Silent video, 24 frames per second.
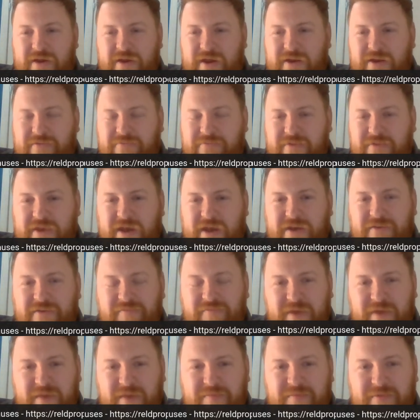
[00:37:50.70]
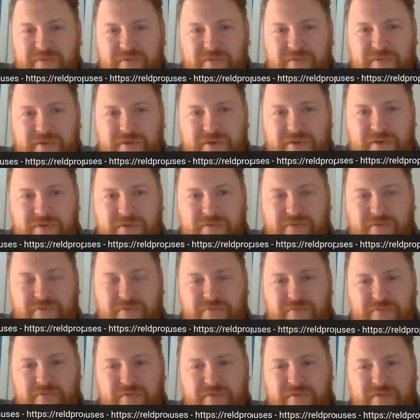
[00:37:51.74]
And if we get enough people
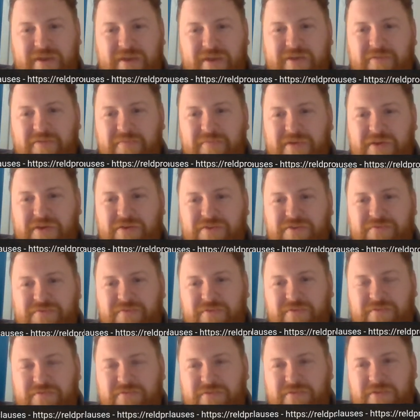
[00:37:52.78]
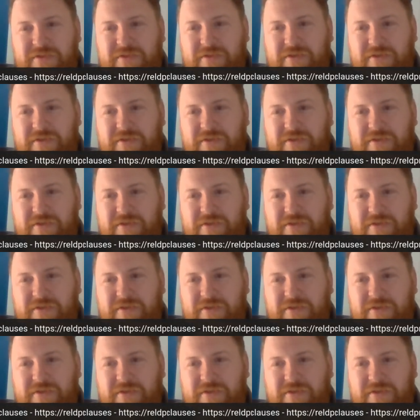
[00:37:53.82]
who think it'll be useful,